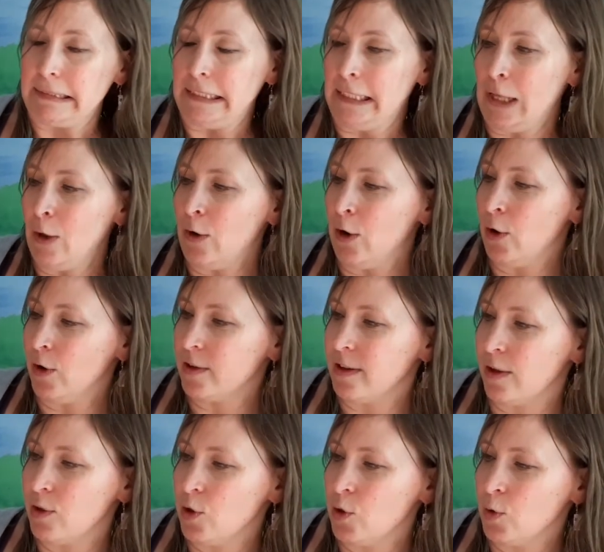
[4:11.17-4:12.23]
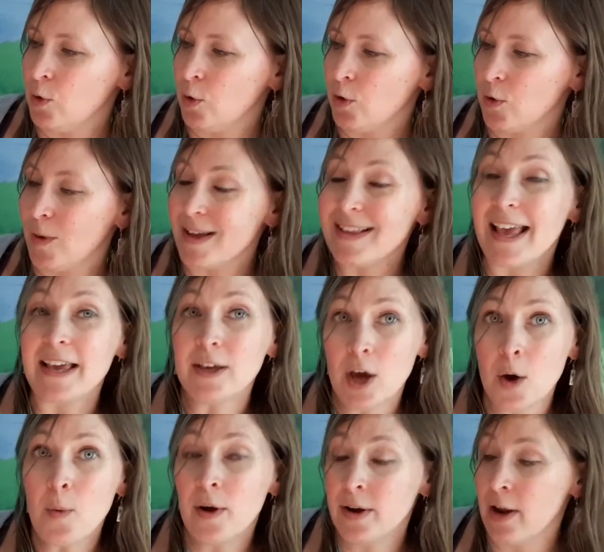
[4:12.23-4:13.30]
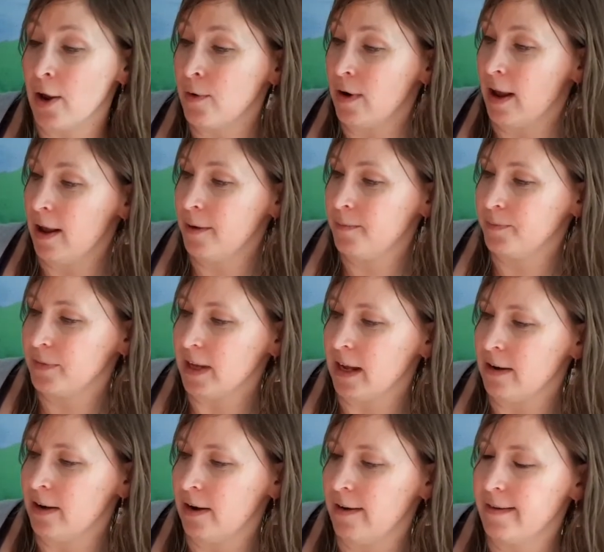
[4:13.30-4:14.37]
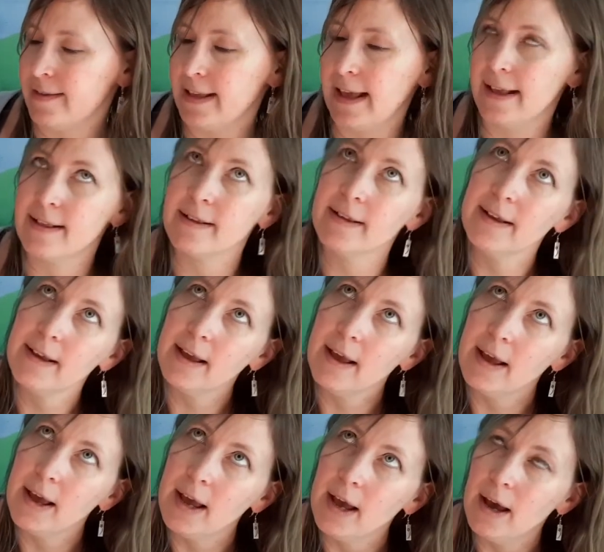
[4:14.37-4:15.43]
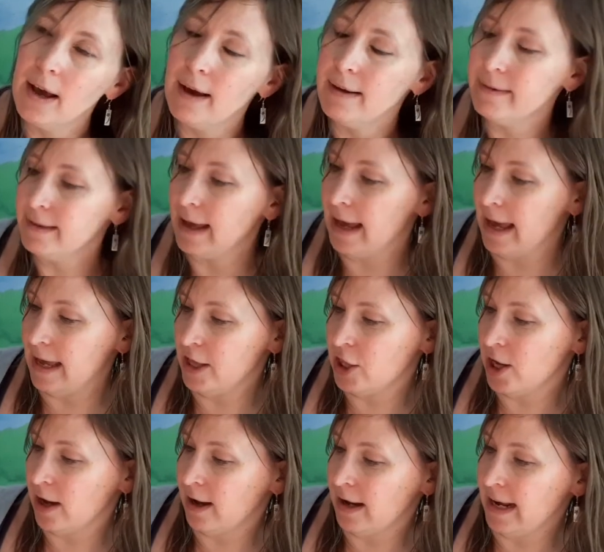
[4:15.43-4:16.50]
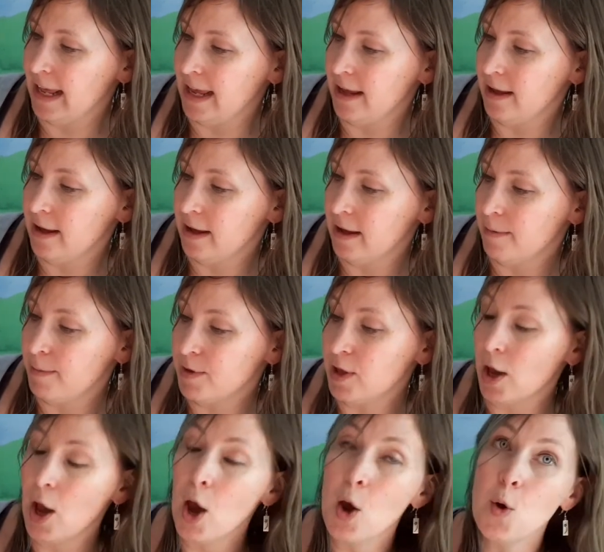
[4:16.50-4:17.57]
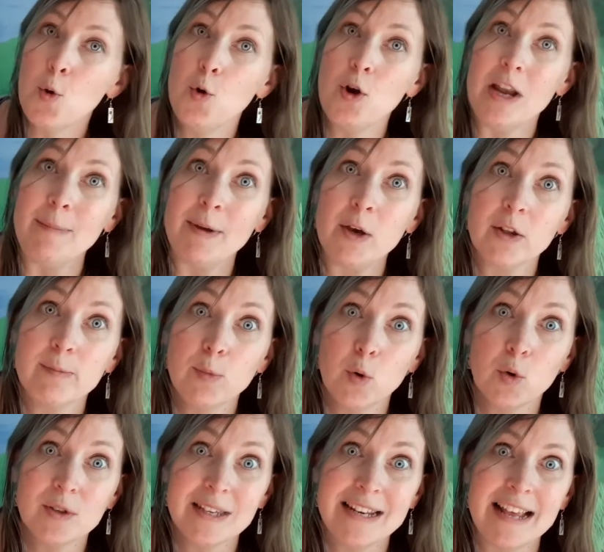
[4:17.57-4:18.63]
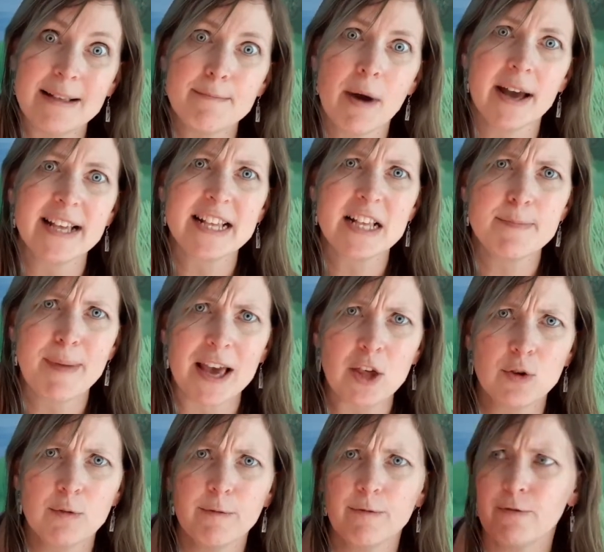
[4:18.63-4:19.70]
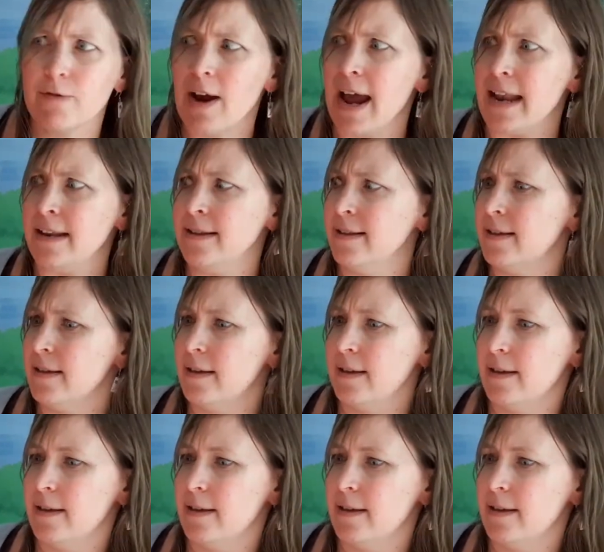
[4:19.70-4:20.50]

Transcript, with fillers: Lola looks unsure, so I say, Go on, Lola. And Lola says, OK, Charlie, but only because Morton is my special friend.